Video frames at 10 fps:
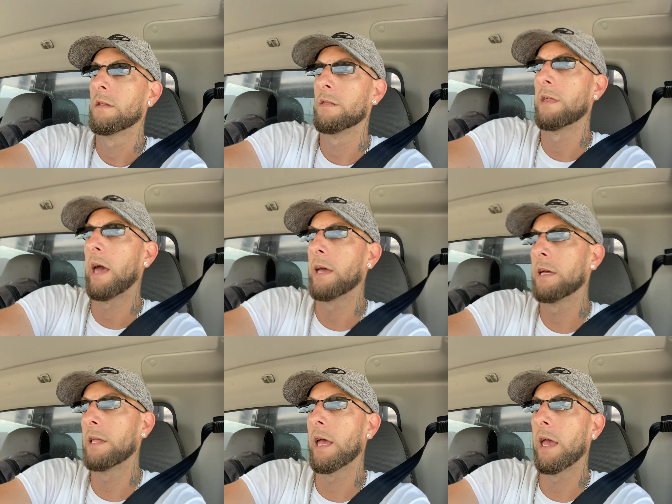that
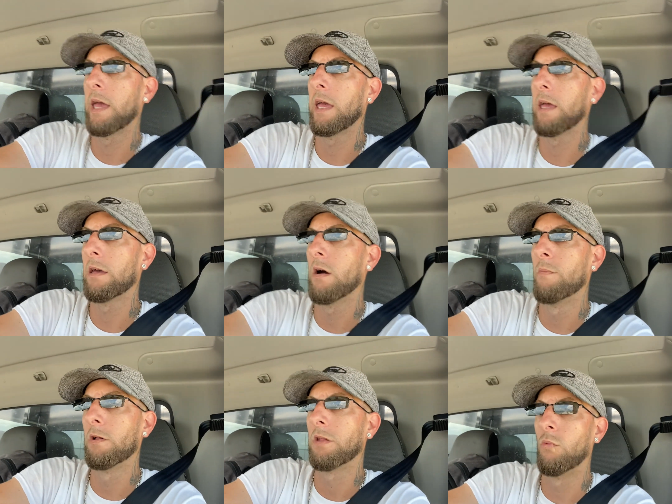hit
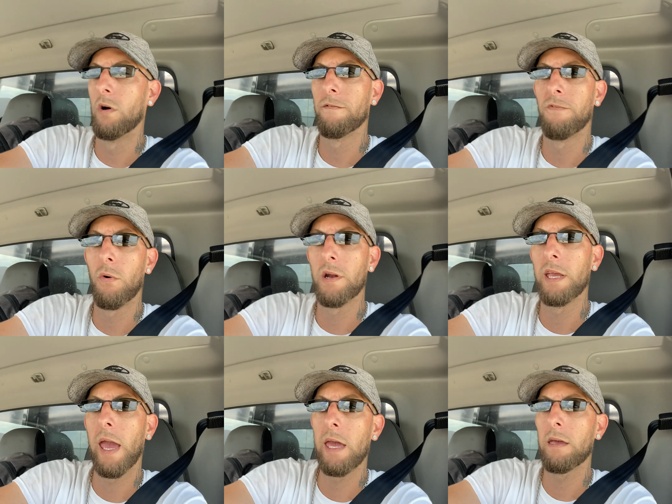almost a
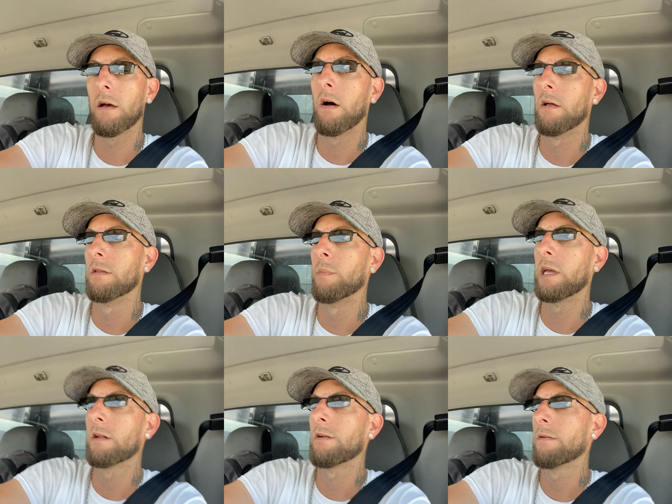148 on the
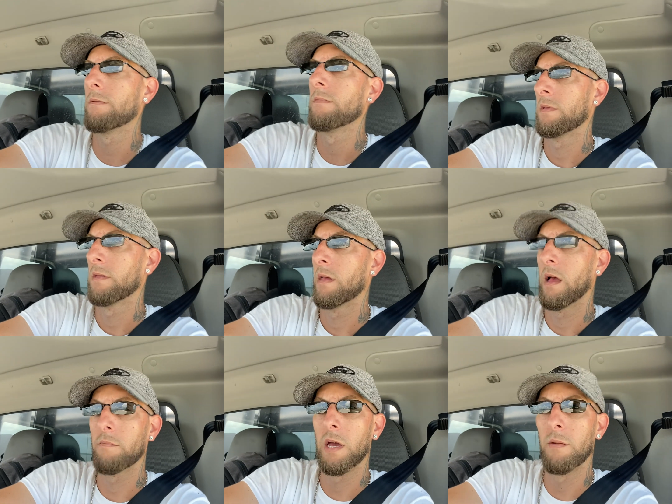meter.
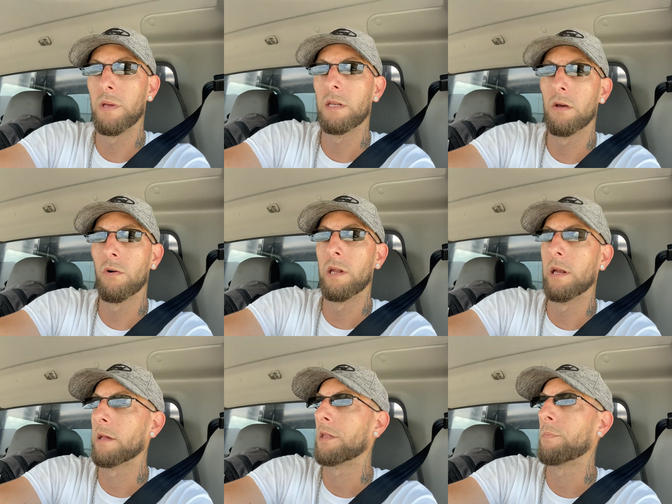I'm going to be doing
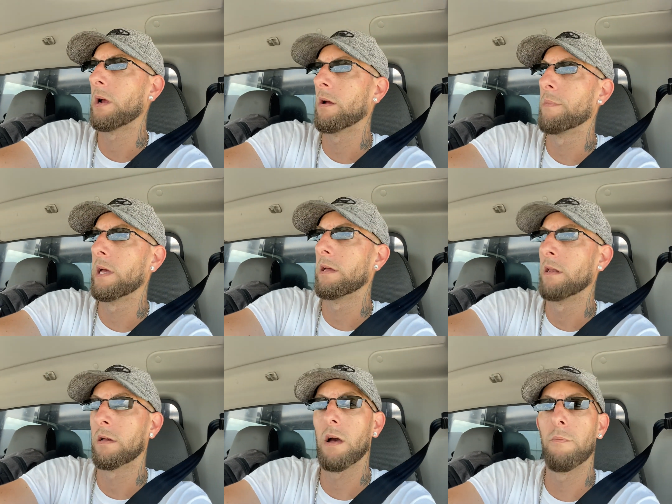an
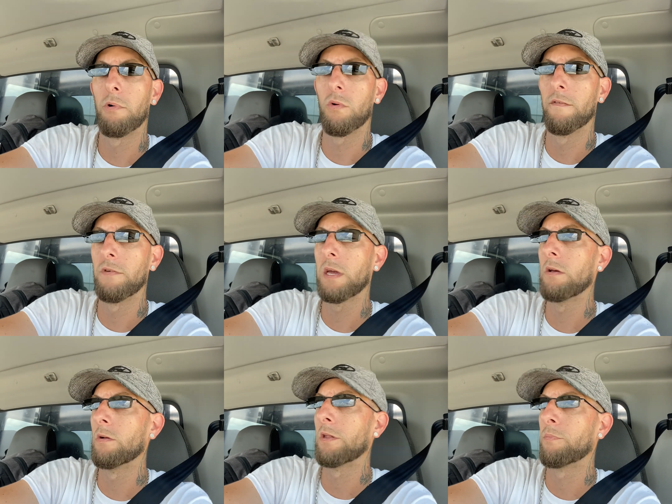experiment and a couple
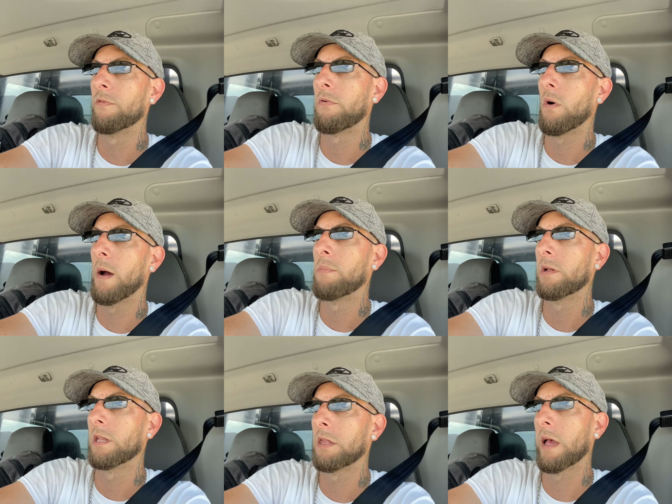reviews before I
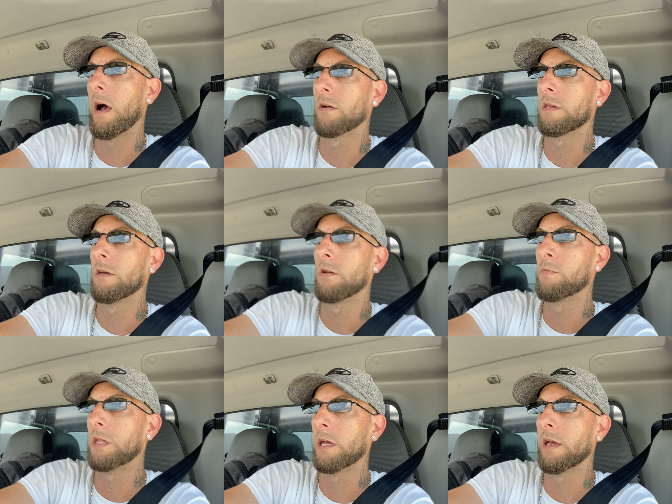put the
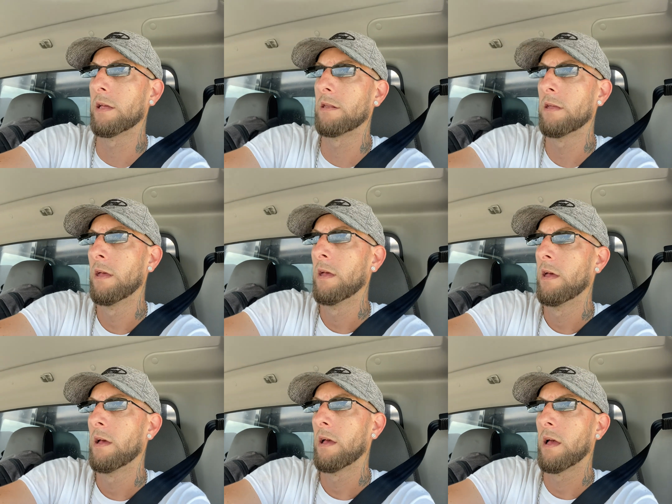SoundQubes in.
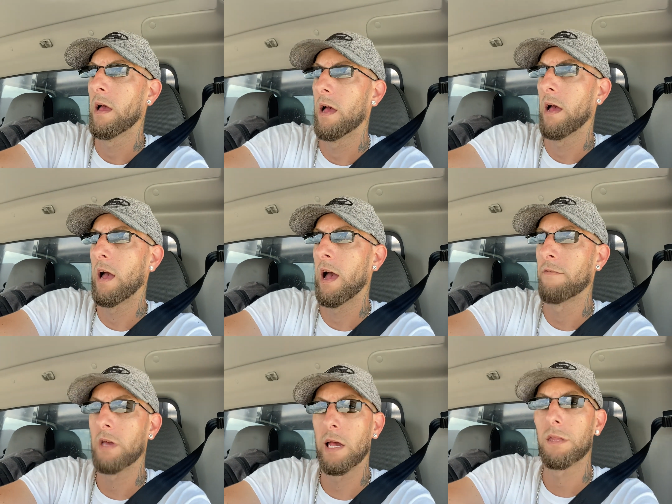
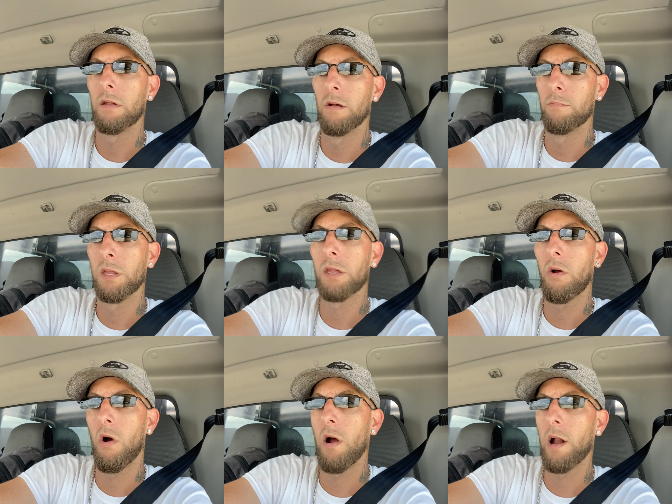I've got some
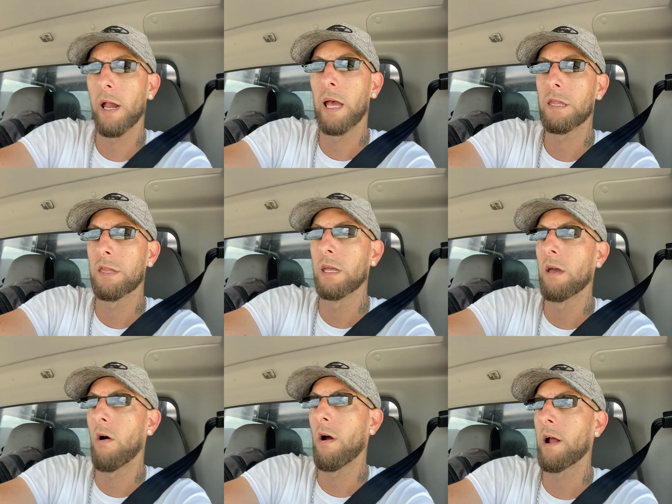skar
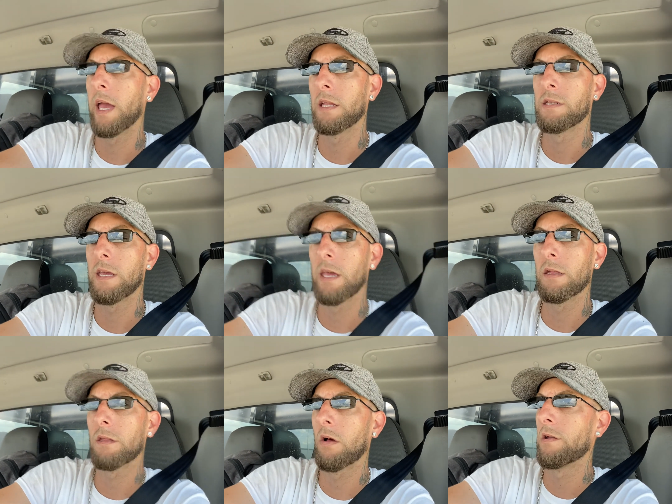SDR
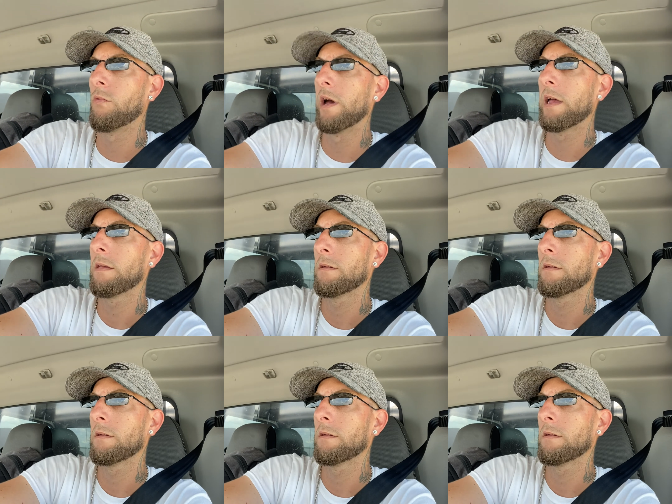18s on the way.